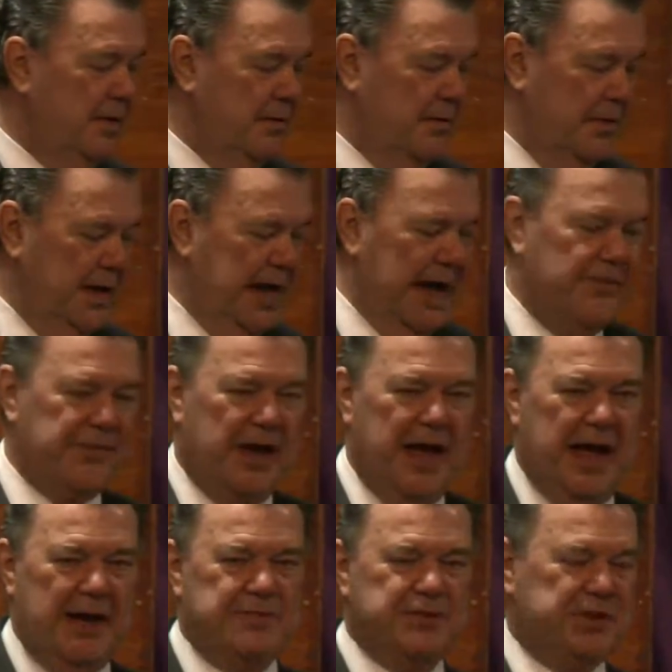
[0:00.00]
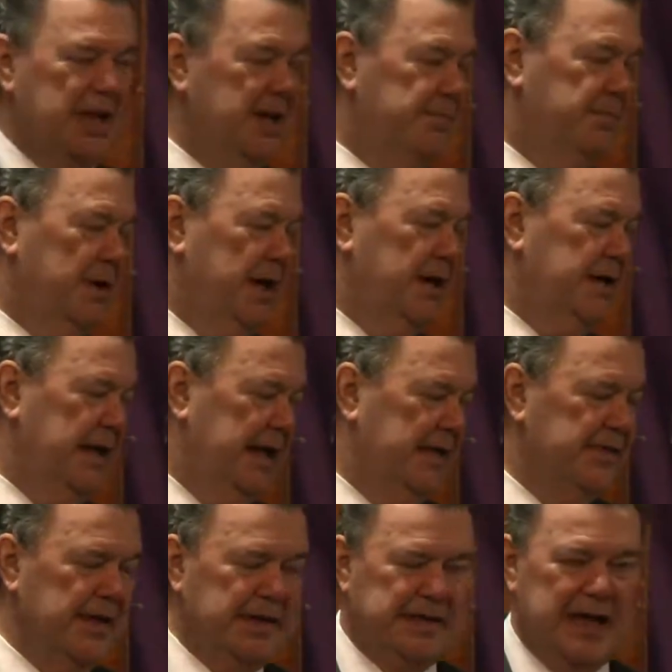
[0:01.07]
we have to have shed blood
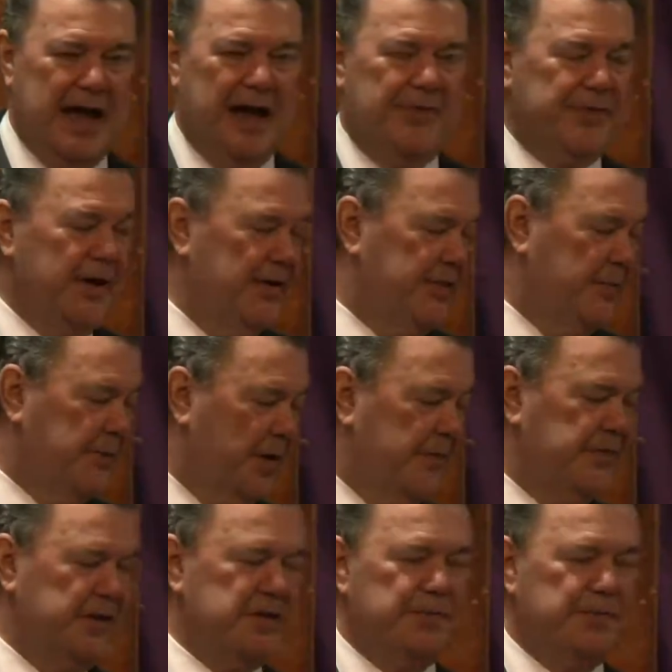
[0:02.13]
in the death of the perfect,